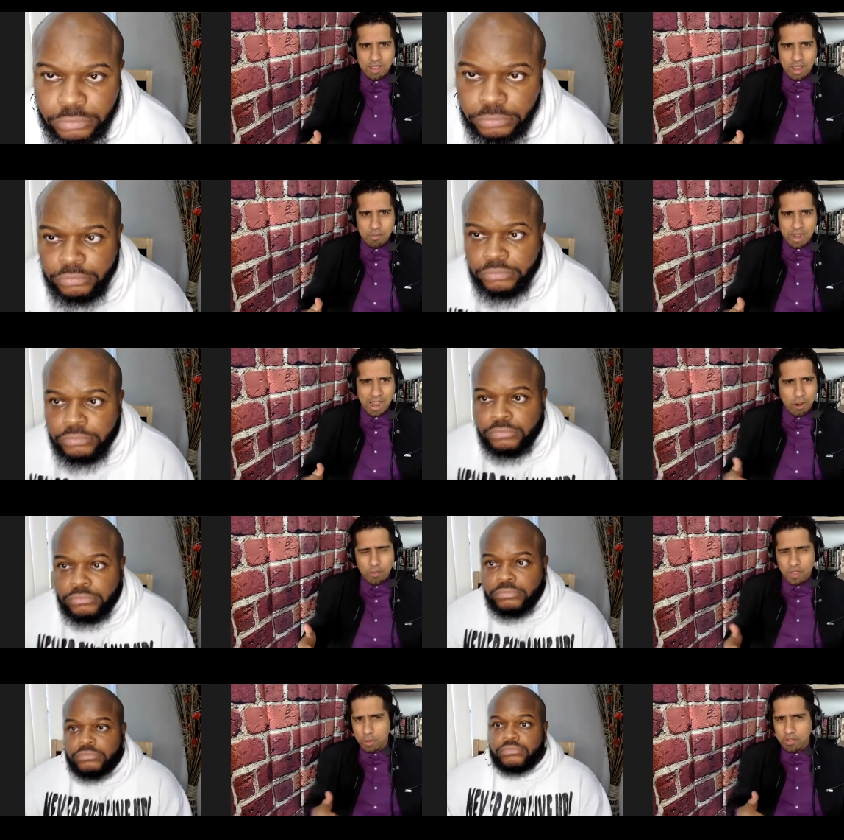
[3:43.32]
Speaker 1: this? I mean,
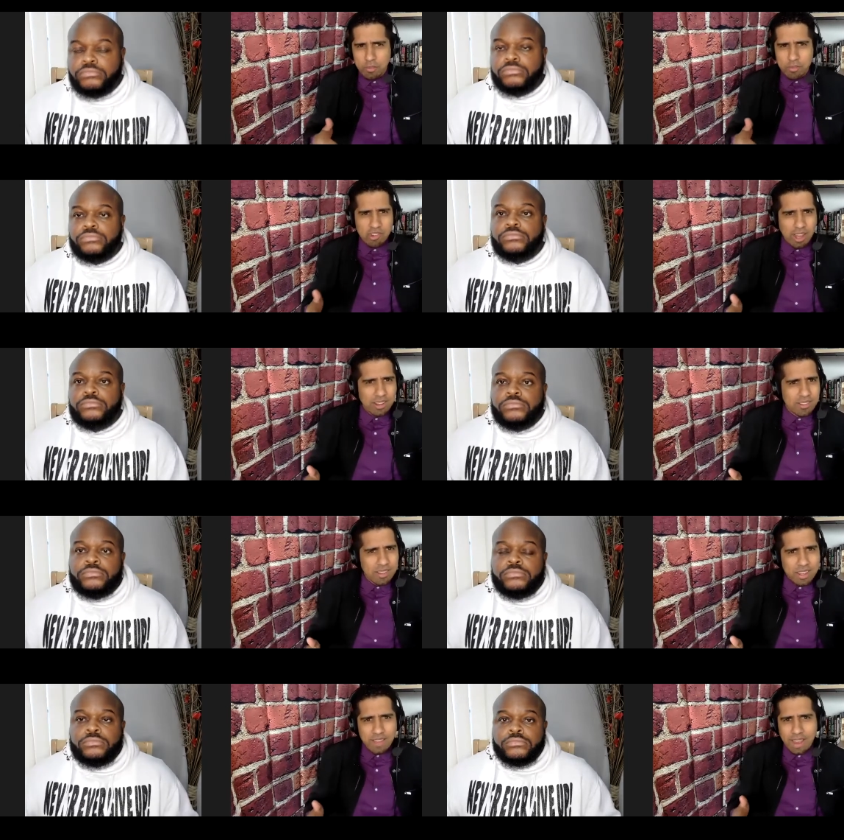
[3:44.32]
I heard there was some
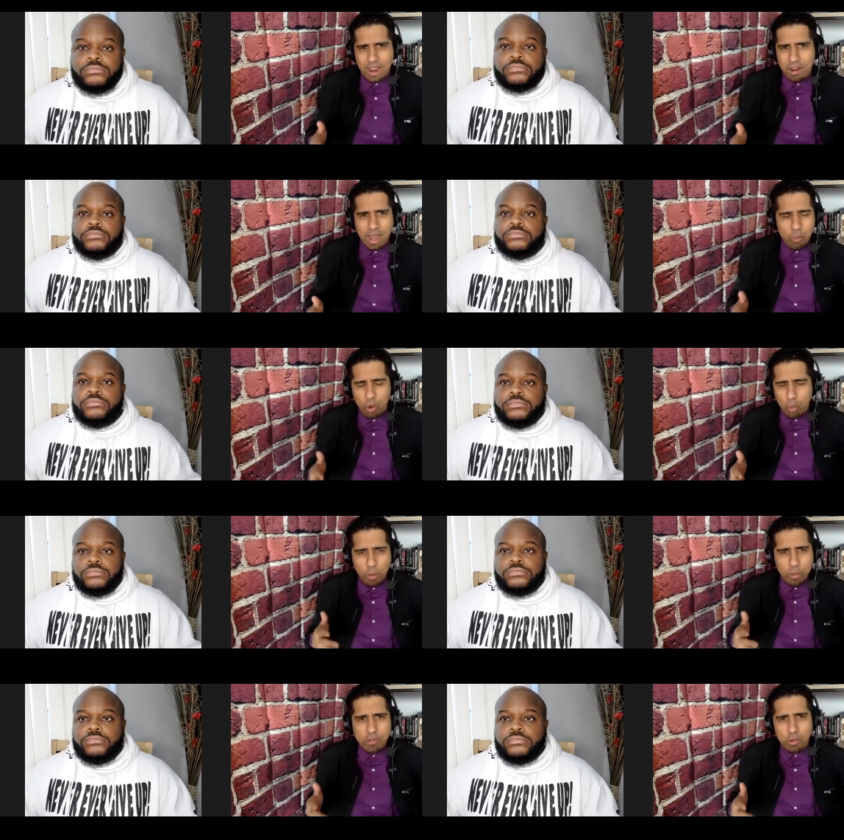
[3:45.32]
jealousy there. Like,
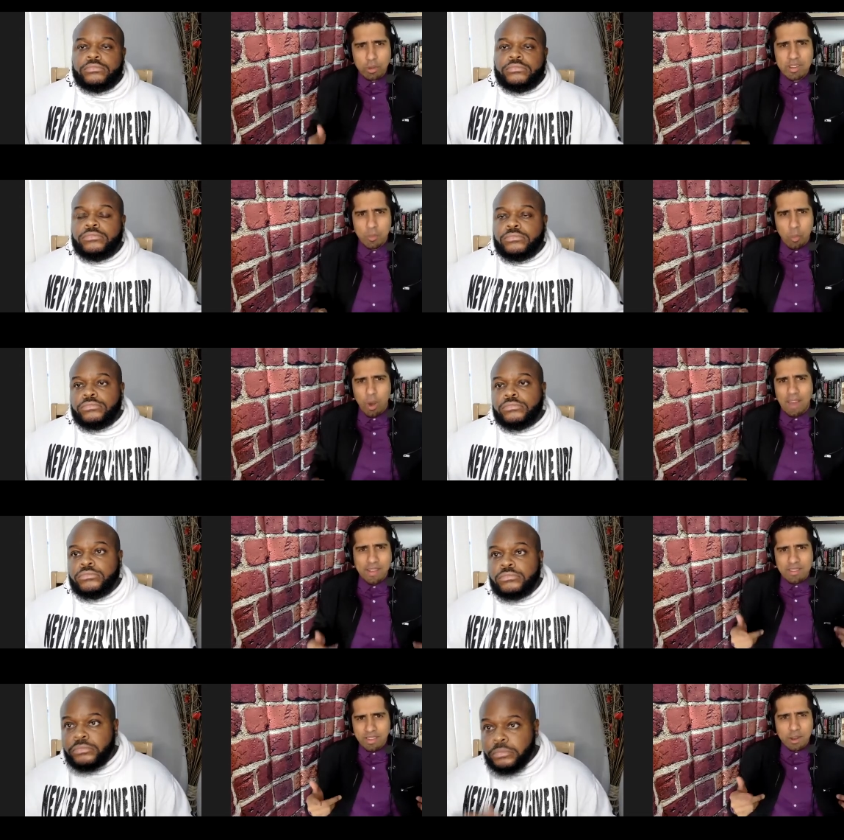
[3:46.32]
what what was the reason
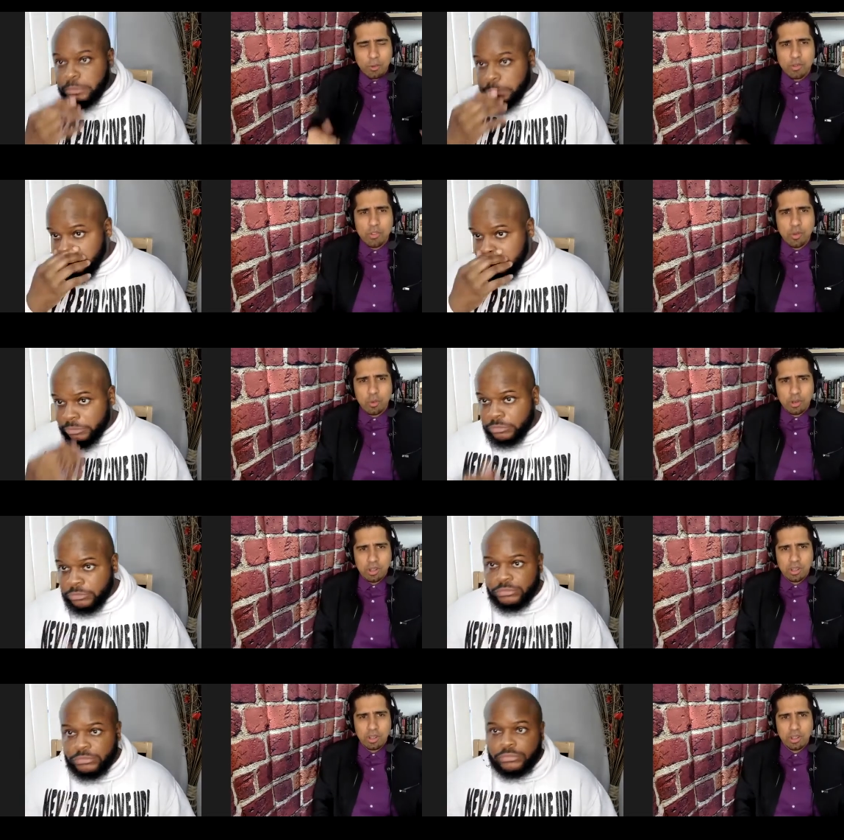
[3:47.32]
why they said it was
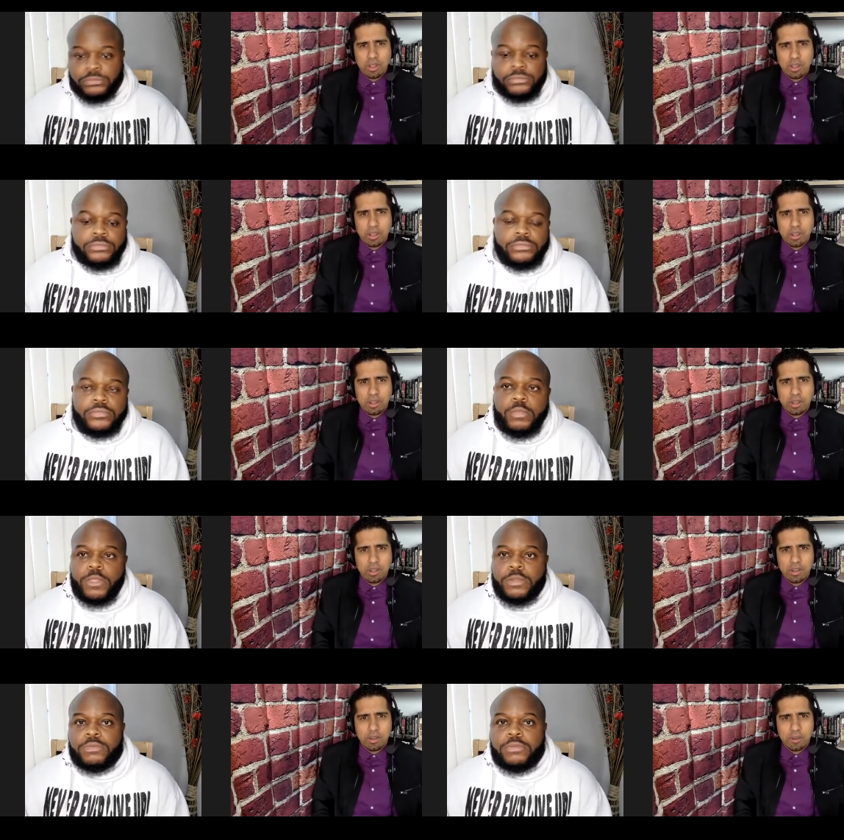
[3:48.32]
you?
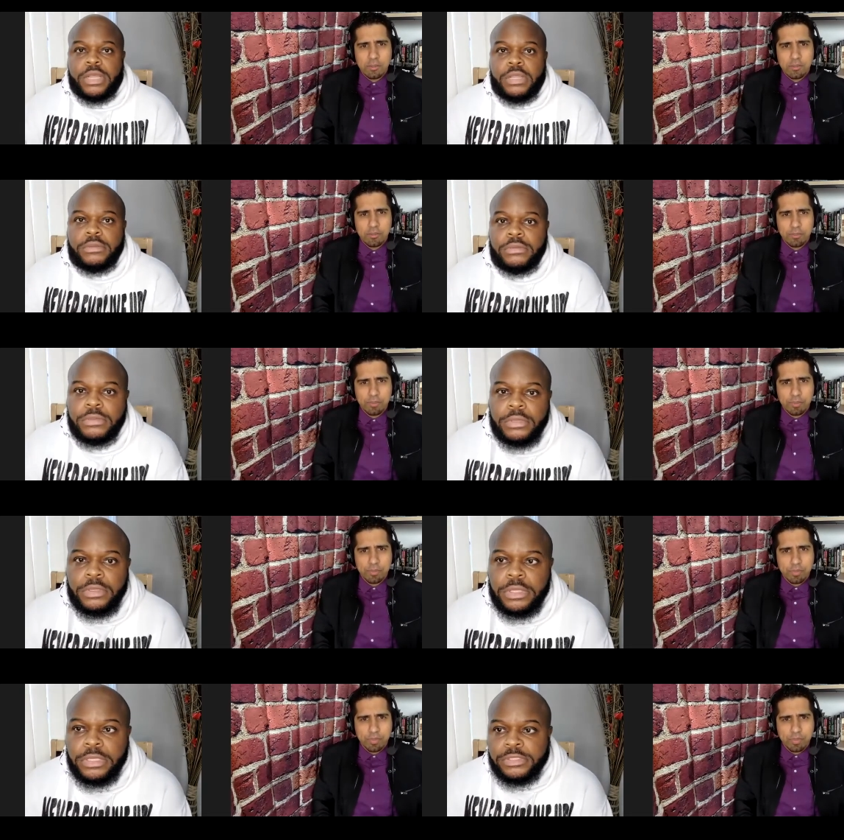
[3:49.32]
Speaker 2: Well,
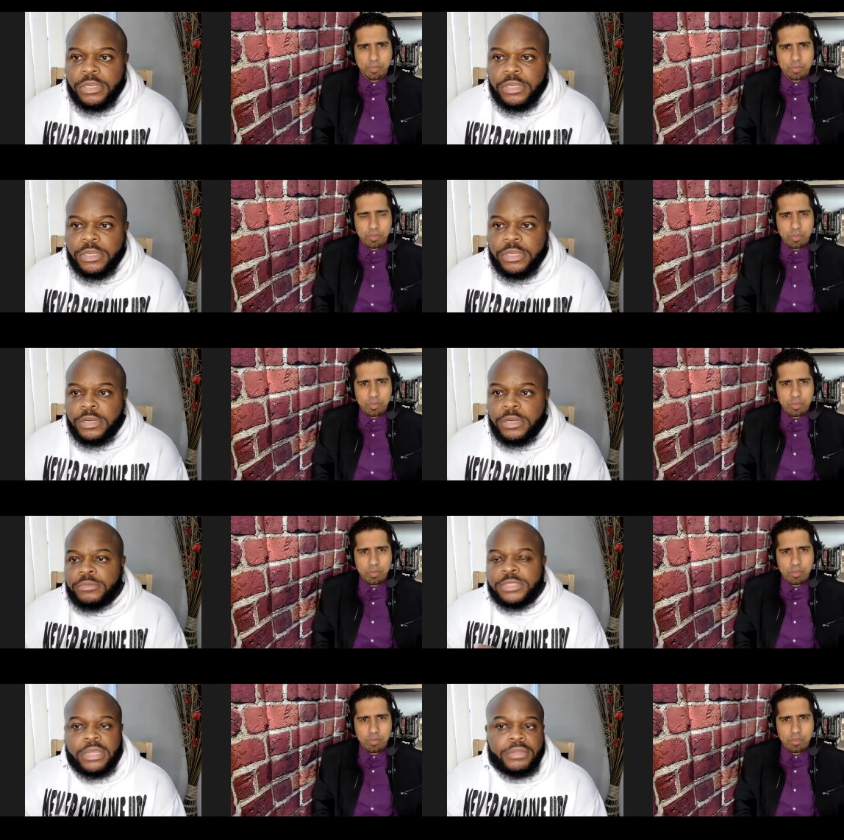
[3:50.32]
in terms
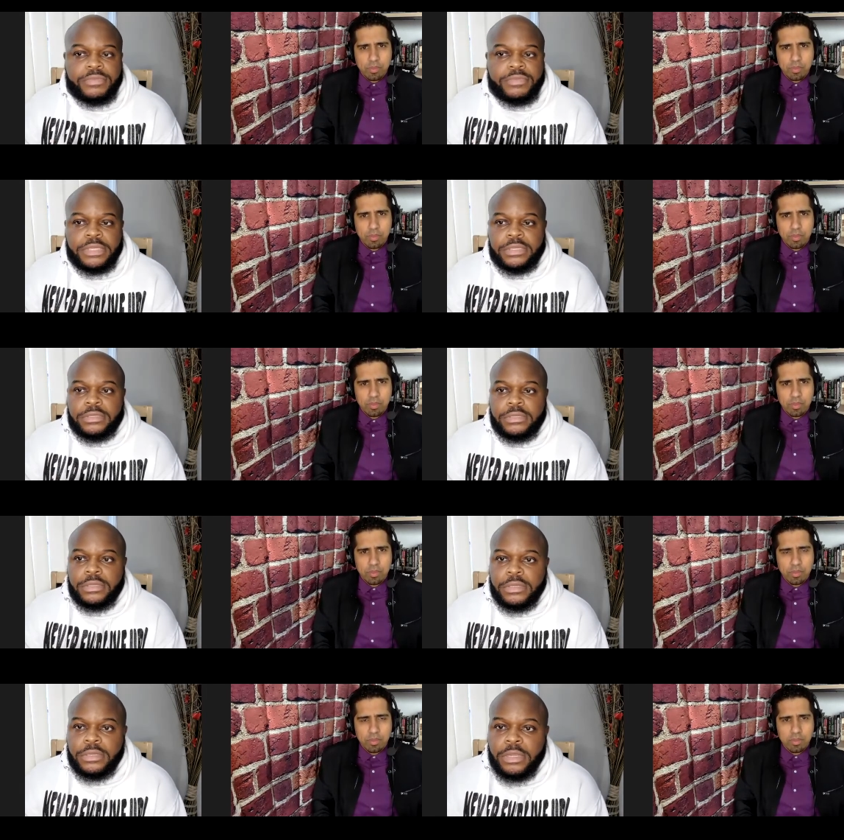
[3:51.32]
of the
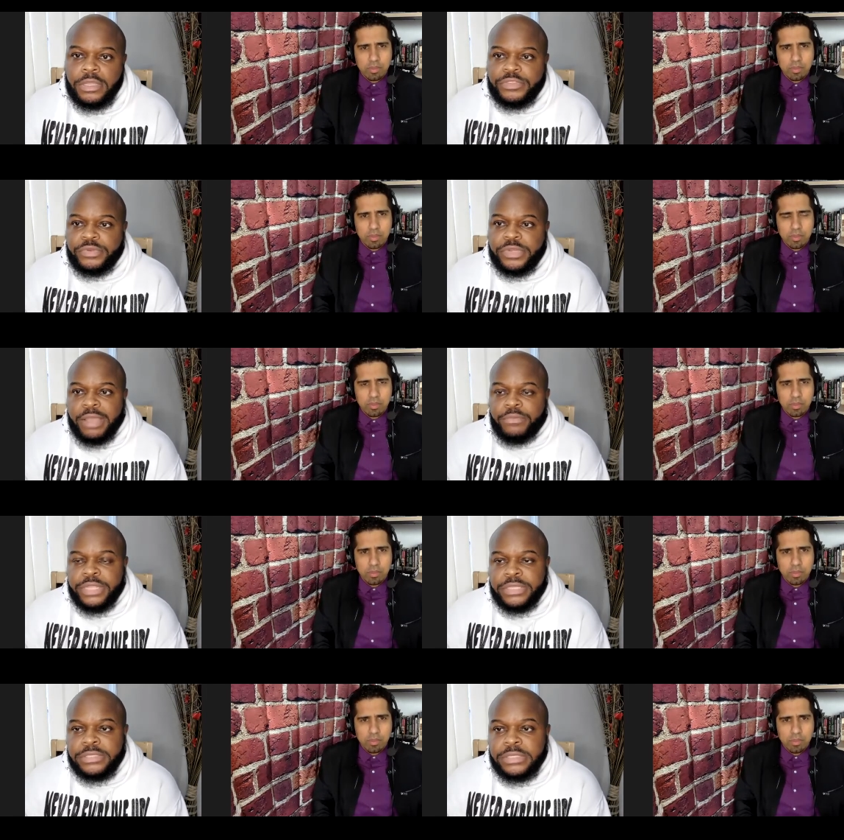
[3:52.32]
of uh, three
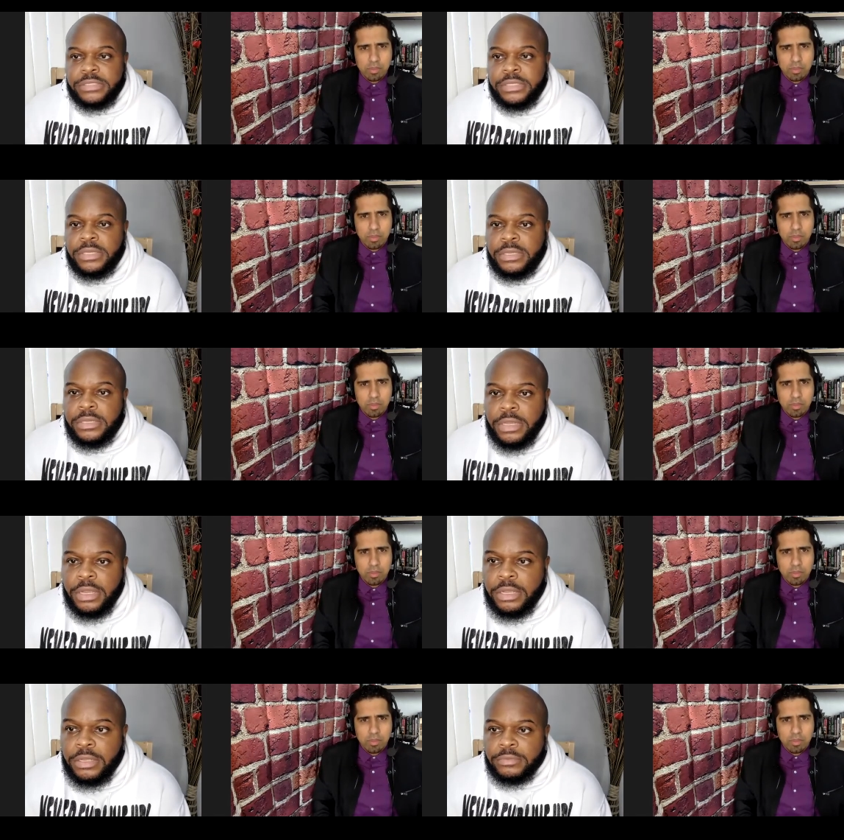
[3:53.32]
eyewitnesses,
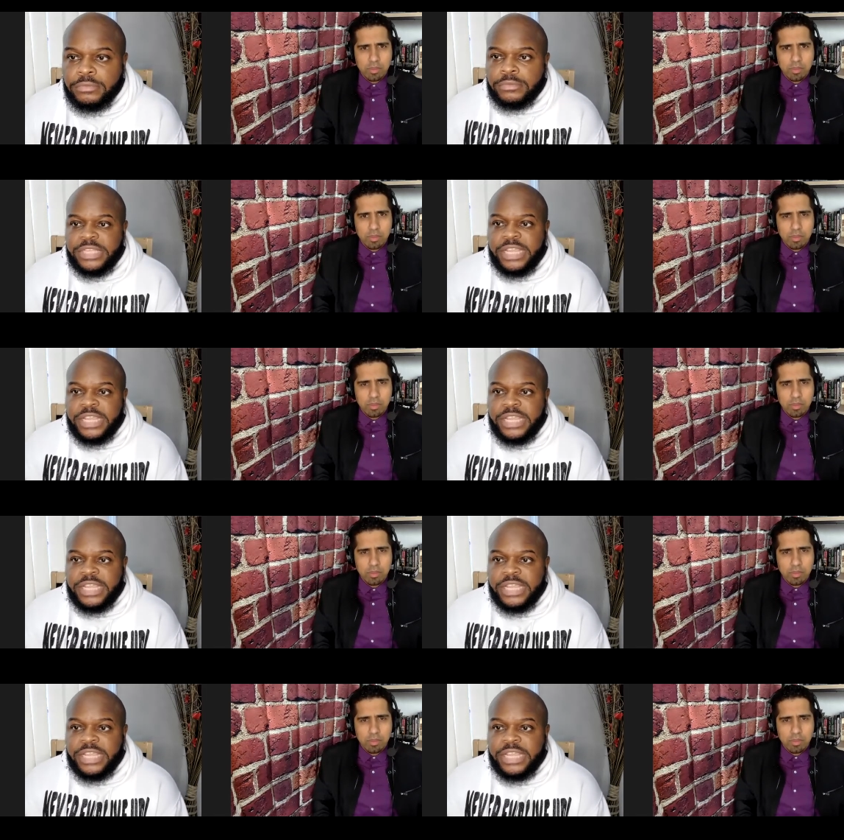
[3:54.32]
um, they